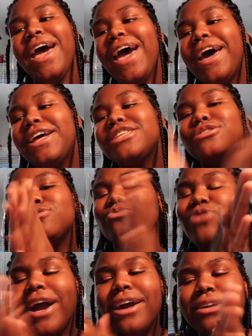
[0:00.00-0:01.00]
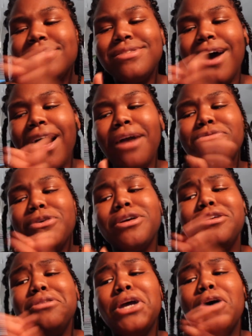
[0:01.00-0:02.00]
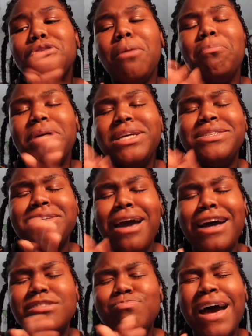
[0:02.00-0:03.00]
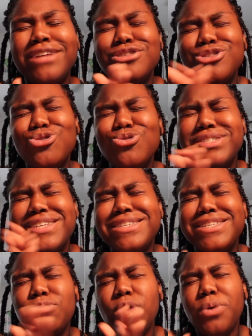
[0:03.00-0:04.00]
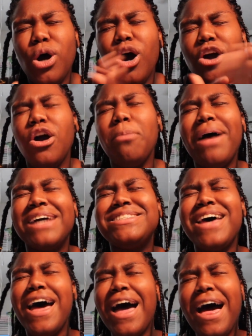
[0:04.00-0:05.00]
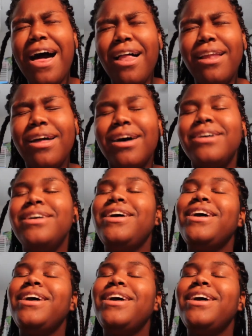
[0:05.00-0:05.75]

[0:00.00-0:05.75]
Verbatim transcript: and it's right in time for you know the BTS back to school season when we're all going back to hell